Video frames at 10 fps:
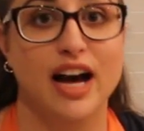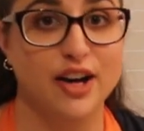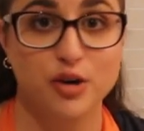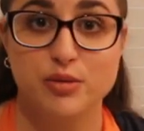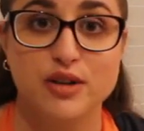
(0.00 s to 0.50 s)
I
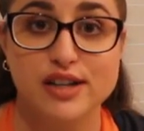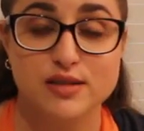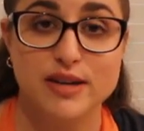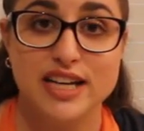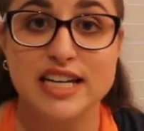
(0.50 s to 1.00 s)
hope you
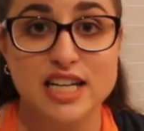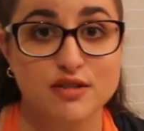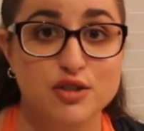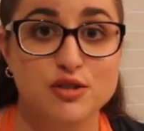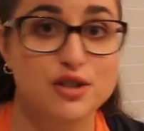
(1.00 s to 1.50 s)
guys make it.
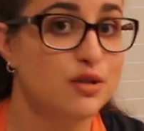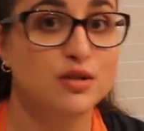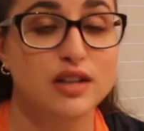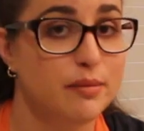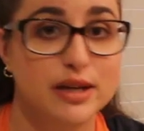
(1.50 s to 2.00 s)
If you do,
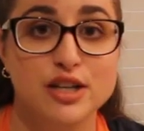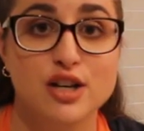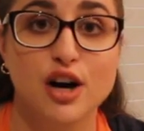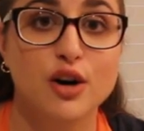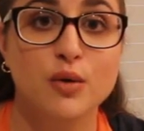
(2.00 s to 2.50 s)
let me
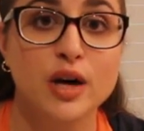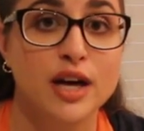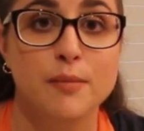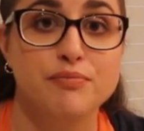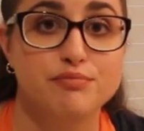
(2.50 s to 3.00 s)
know.
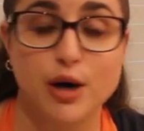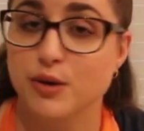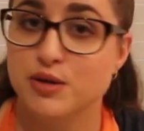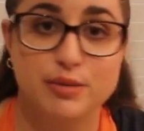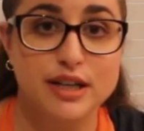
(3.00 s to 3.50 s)

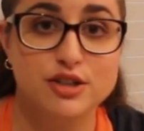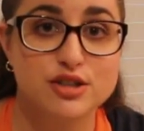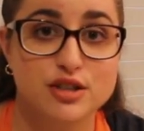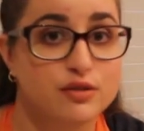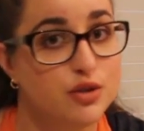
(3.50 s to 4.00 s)
Post
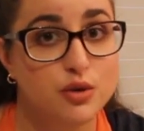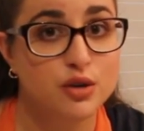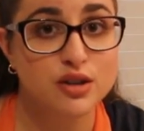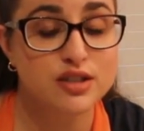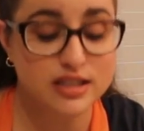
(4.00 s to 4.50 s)
pictures of
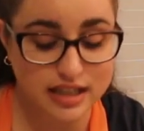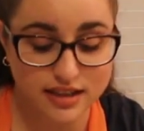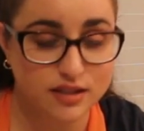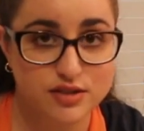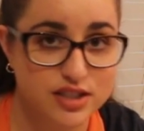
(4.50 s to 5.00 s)
yours. I'd
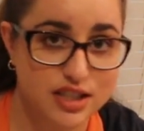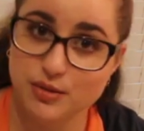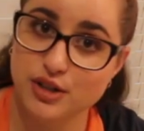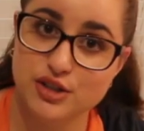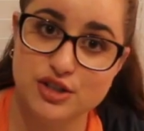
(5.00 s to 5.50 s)
love to see
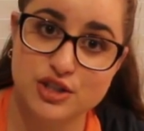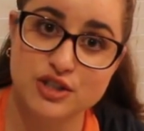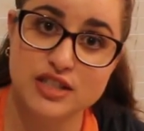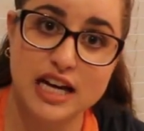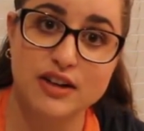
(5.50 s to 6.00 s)
what yours
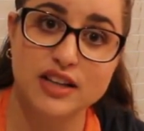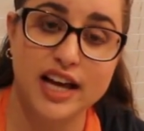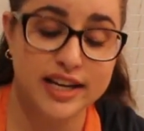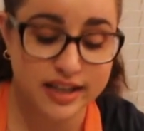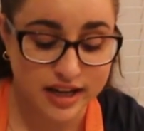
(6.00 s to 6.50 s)
turns out
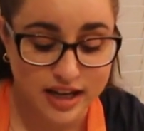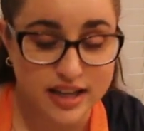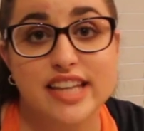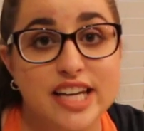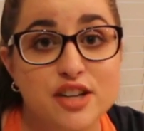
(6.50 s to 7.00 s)
like.
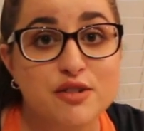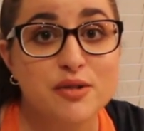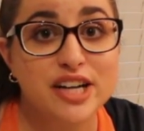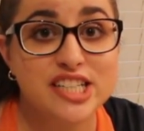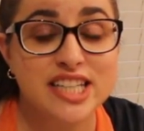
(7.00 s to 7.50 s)
Thank you for
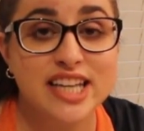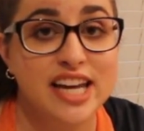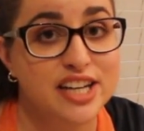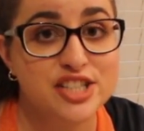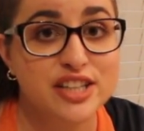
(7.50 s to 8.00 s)
watching the
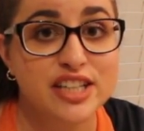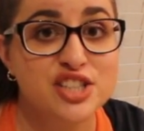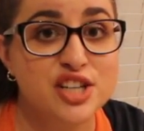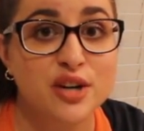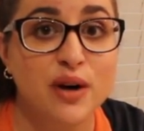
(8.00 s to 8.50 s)
Angelee
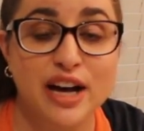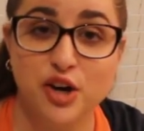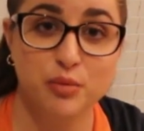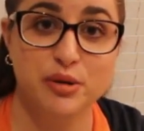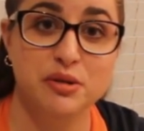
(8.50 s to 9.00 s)
Show. I
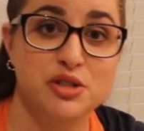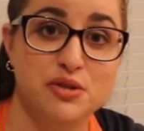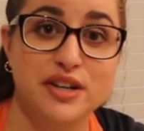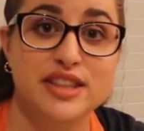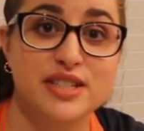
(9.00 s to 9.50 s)
hope you
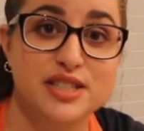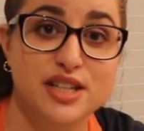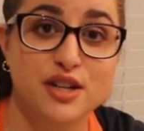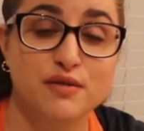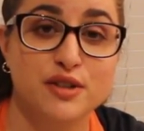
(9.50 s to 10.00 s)
enjoyed this
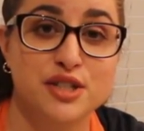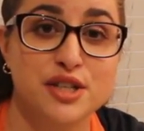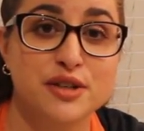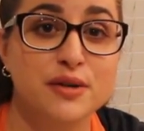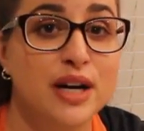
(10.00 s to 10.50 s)
dinner for
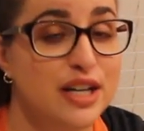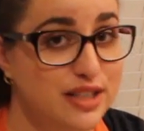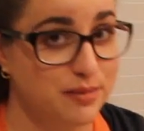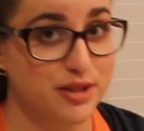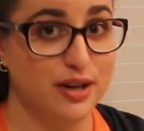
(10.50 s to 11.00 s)
two.
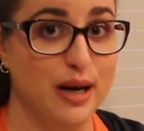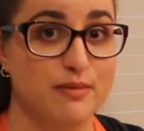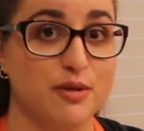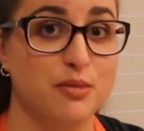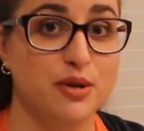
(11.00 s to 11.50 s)

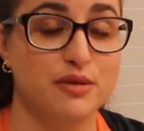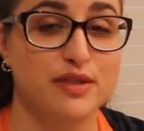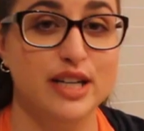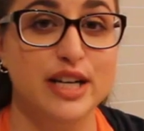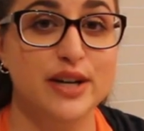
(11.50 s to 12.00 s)
Subscribe for more
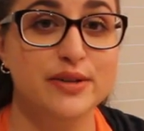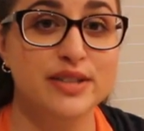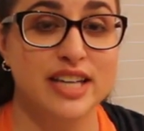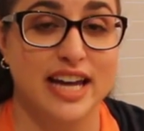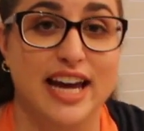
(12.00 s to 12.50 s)

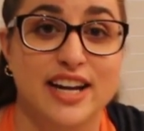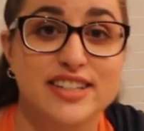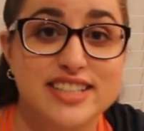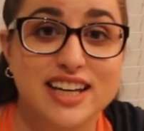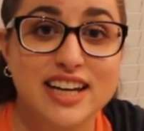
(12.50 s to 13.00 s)
videos, and
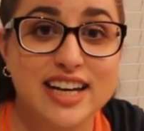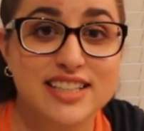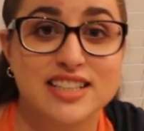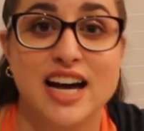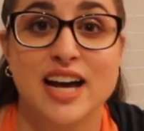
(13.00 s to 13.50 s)
I'll see you
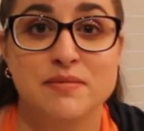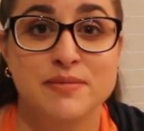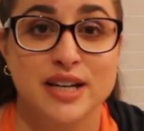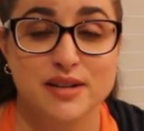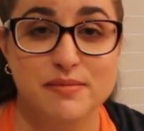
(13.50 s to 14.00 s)
next
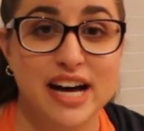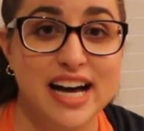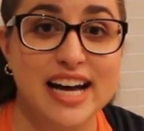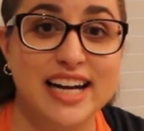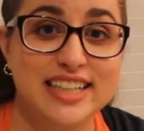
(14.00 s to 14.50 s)
time.
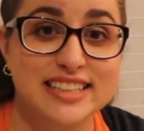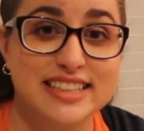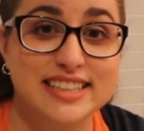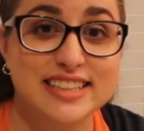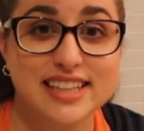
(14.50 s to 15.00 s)

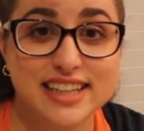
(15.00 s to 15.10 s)
Bye!